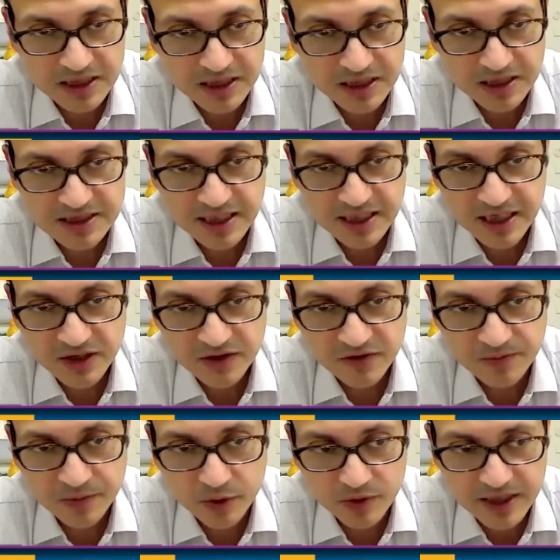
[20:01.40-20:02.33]
setting
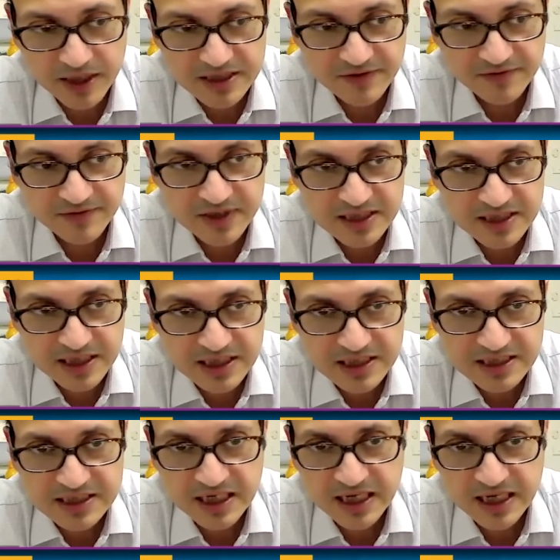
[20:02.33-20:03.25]
of progressive
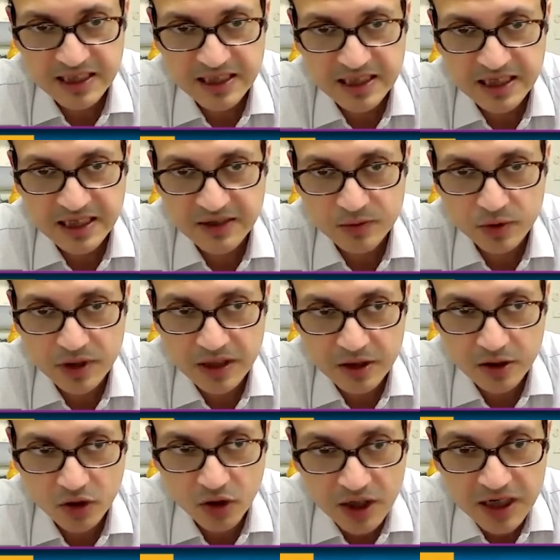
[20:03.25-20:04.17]
disease, and they would
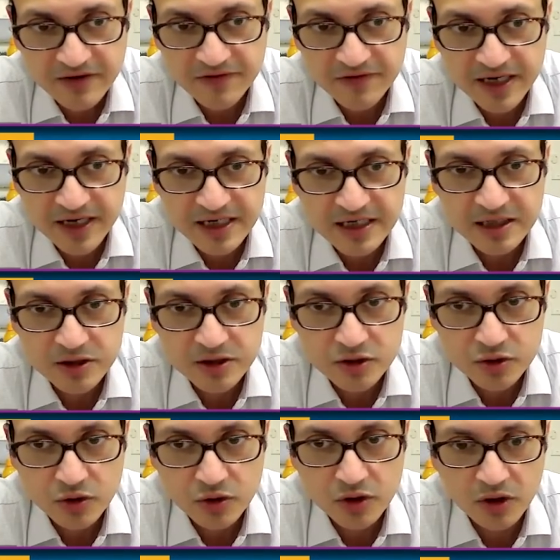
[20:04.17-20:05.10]
not have any
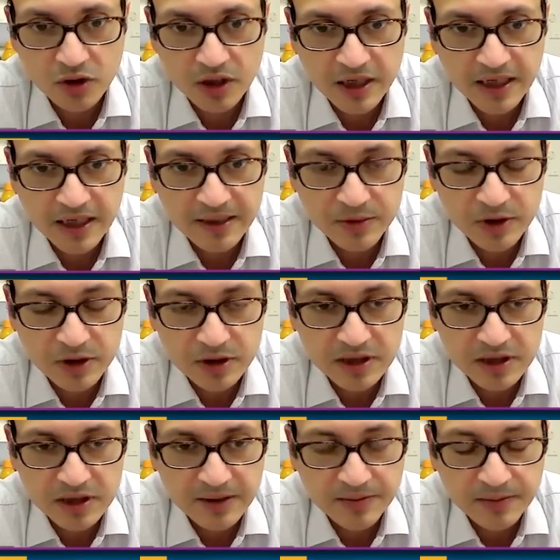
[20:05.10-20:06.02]
control, or
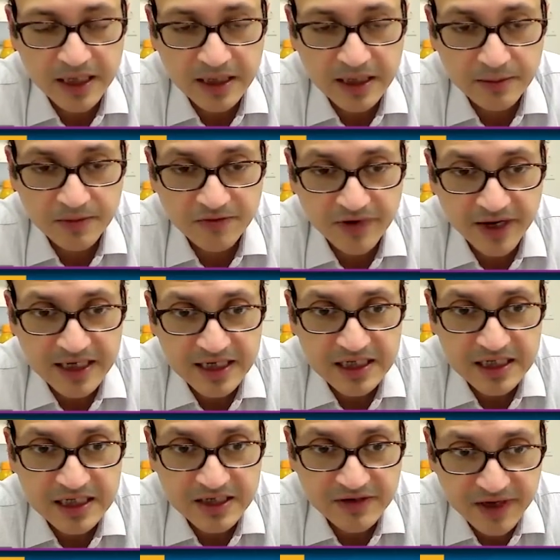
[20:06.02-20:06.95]
they may find
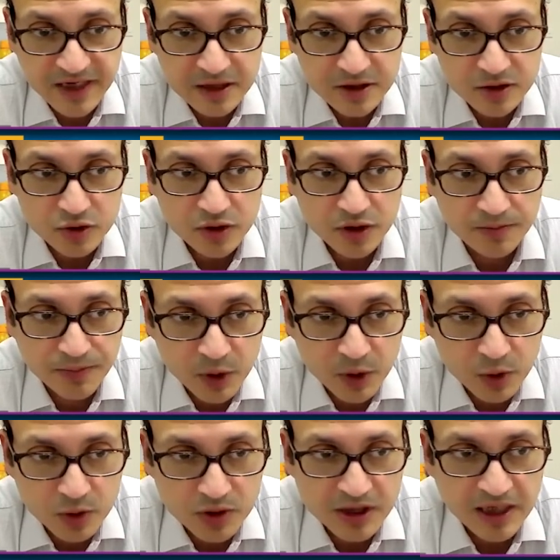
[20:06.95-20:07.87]
it difficult to
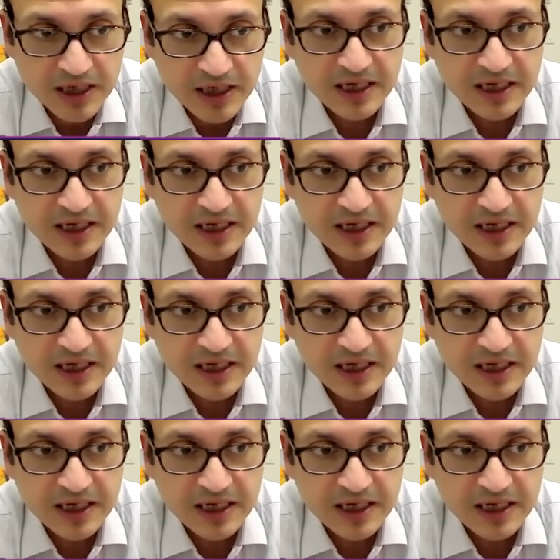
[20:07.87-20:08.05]
compute